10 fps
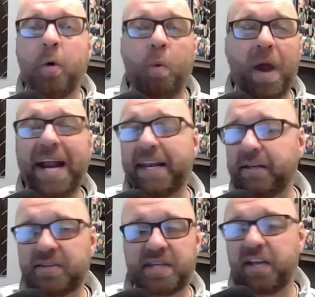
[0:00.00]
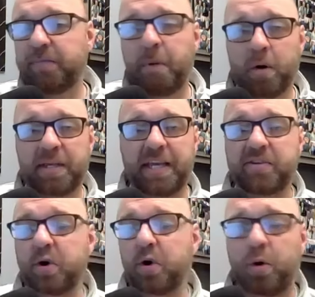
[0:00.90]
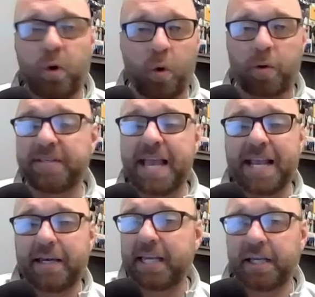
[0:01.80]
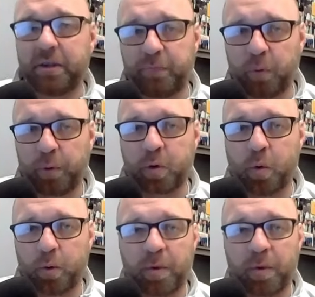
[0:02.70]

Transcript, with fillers: waiting to see if Mark gets hurt or to take a knee in the fourth quarter.